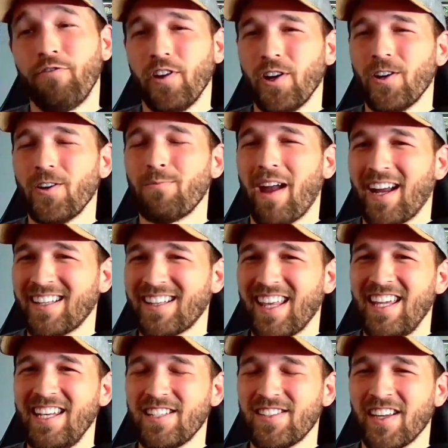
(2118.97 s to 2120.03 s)
Fear back
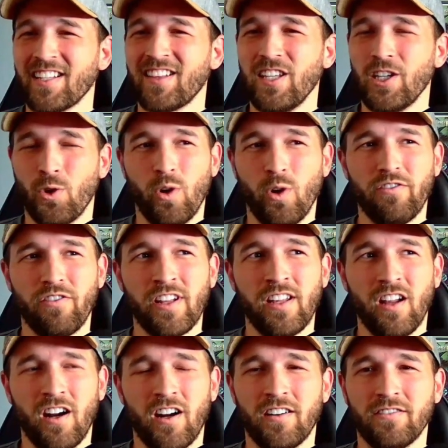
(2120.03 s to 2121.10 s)
then is like the
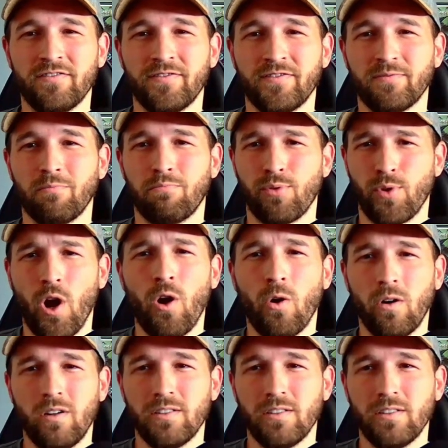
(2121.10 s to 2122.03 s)
equivalent of Bro